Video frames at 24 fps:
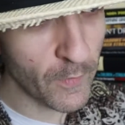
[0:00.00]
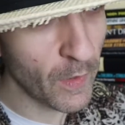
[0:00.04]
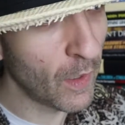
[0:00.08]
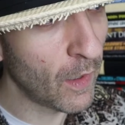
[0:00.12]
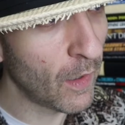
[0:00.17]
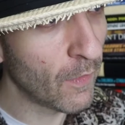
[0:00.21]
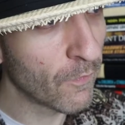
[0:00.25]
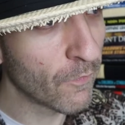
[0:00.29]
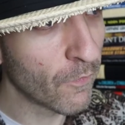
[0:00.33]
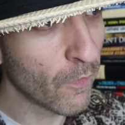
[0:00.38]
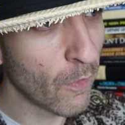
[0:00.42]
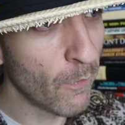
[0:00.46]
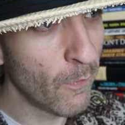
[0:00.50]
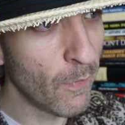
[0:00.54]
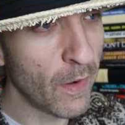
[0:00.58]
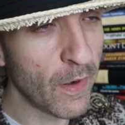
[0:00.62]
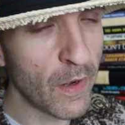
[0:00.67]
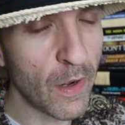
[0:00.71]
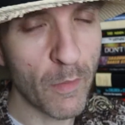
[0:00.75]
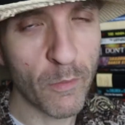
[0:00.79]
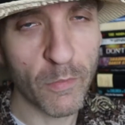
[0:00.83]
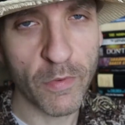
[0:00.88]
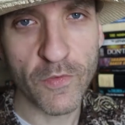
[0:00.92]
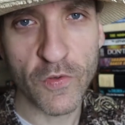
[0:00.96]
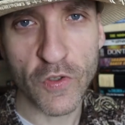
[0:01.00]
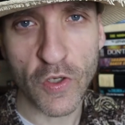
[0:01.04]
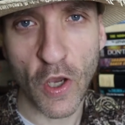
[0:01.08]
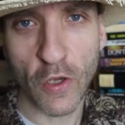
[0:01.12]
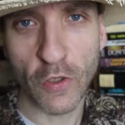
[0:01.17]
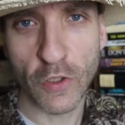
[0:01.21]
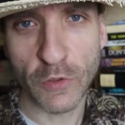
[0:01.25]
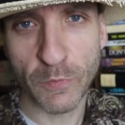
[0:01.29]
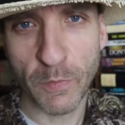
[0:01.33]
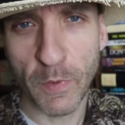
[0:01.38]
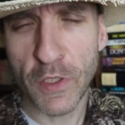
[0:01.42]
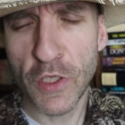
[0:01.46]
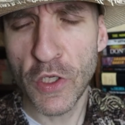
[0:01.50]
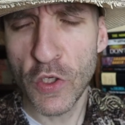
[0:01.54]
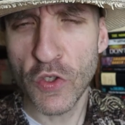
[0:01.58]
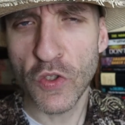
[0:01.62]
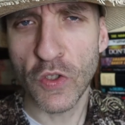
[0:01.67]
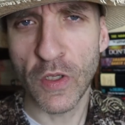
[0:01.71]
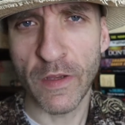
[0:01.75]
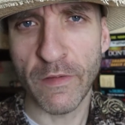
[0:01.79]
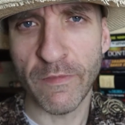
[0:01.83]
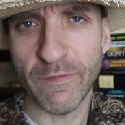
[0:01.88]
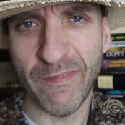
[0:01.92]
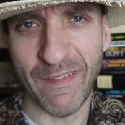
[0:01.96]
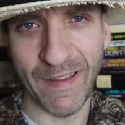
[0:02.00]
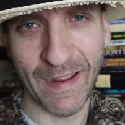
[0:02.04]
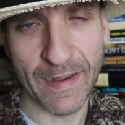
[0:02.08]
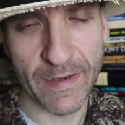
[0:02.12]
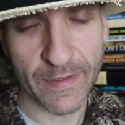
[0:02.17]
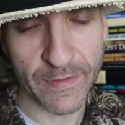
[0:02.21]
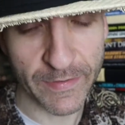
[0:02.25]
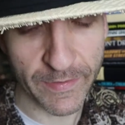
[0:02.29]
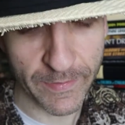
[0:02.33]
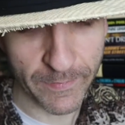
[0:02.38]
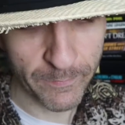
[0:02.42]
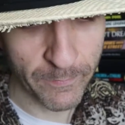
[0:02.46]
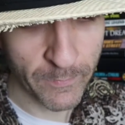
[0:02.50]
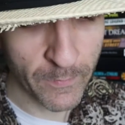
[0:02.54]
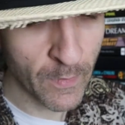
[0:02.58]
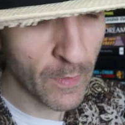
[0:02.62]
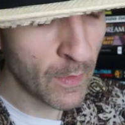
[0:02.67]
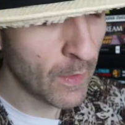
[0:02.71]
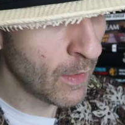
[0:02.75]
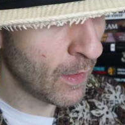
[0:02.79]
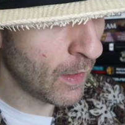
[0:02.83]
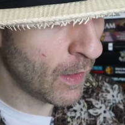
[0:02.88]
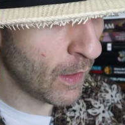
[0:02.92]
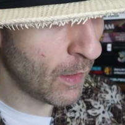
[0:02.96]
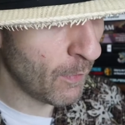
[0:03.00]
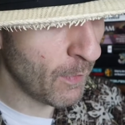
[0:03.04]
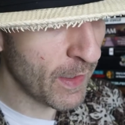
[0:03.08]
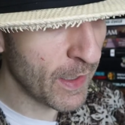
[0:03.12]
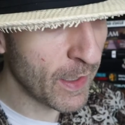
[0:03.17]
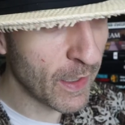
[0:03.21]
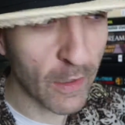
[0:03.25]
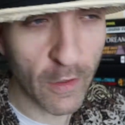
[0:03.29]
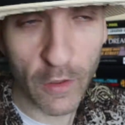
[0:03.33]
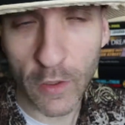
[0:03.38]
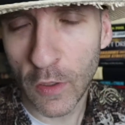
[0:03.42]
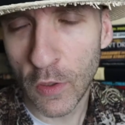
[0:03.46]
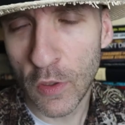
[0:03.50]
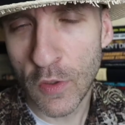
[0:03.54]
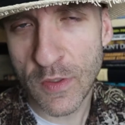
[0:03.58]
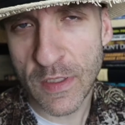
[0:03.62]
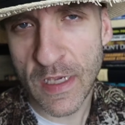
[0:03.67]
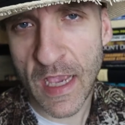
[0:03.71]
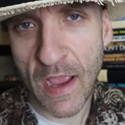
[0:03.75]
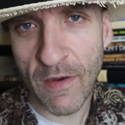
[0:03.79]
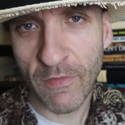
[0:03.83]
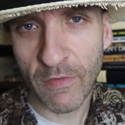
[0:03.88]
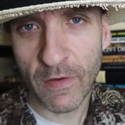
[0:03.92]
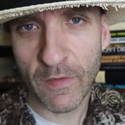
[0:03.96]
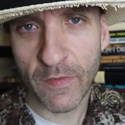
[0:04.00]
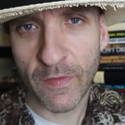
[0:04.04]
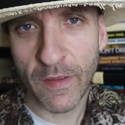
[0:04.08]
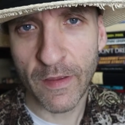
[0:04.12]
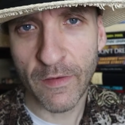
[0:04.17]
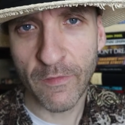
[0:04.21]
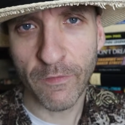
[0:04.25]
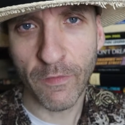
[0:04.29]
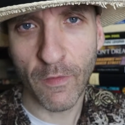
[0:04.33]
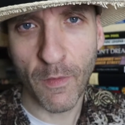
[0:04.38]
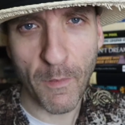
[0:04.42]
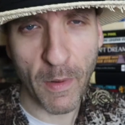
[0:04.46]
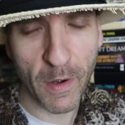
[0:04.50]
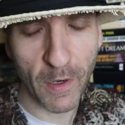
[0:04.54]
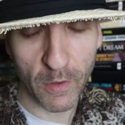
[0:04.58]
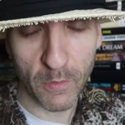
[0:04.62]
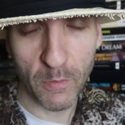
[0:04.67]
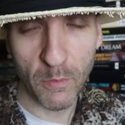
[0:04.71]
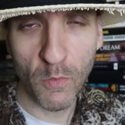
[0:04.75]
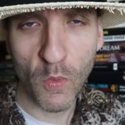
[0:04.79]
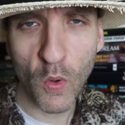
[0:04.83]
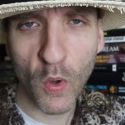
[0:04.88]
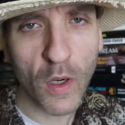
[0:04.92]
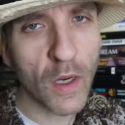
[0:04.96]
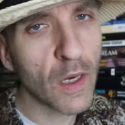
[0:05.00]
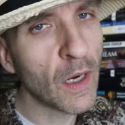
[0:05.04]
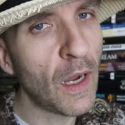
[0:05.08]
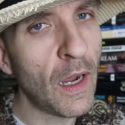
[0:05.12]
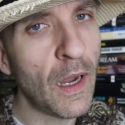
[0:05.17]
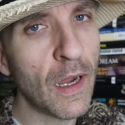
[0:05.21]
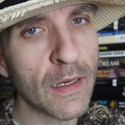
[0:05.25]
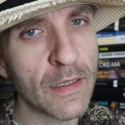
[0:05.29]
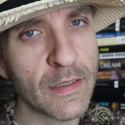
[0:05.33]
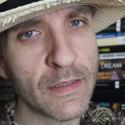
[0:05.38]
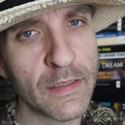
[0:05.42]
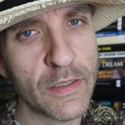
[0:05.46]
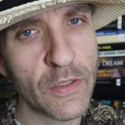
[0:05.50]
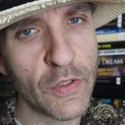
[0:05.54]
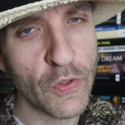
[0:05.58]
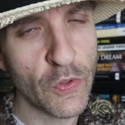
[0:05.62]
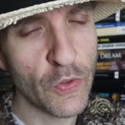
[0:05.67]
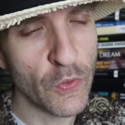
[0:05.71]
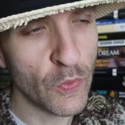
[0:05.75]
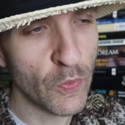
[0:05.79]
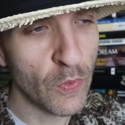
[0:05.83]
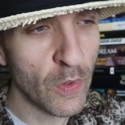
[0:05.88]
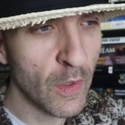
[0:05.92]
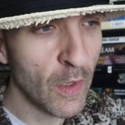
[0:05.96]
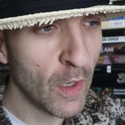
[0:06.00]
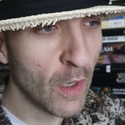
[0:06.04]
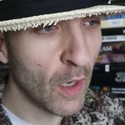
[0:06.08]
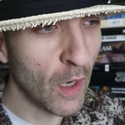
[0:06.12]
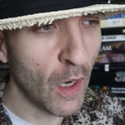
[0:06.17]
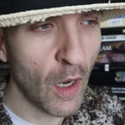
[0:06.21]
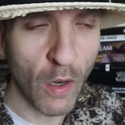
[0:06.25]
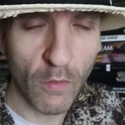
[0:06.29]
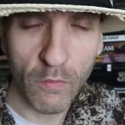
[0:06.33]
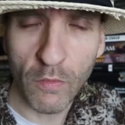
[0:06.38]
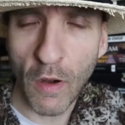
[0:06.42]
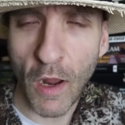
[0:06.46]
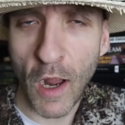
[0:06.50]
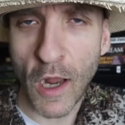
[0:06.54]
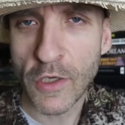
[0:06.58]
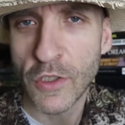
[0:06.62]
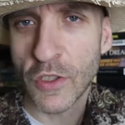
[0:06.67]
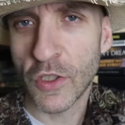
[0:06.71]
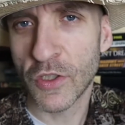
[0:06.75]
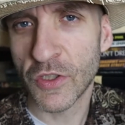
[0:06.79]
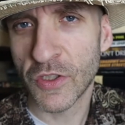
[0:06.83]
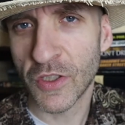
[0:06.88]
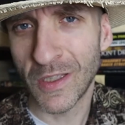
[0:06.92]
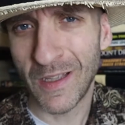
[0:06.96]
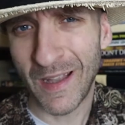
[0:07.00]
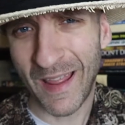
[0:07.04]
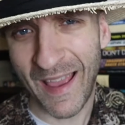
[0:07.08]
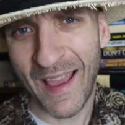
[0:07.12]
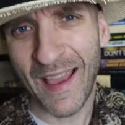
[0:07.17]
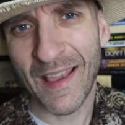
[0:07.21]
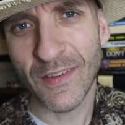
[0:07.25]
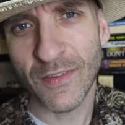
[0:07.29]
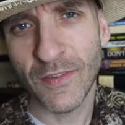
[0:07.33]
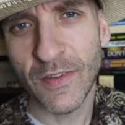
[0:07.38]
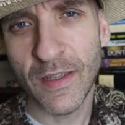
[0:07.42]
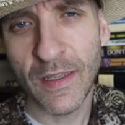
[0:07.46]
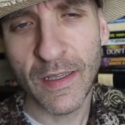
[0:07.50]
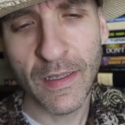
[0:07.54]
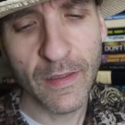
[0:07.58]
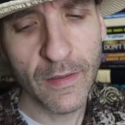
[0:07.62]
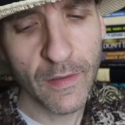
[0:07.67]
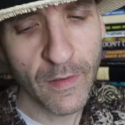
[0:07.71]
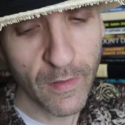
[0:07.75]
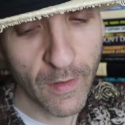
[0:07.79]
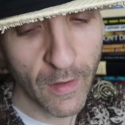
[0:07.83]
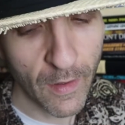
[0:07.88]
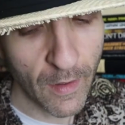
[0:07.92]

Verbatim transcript: uh, from a number of genres, but usually fantasy, um, and includes everything from Michael Moorcock to uh, Roger Zelazny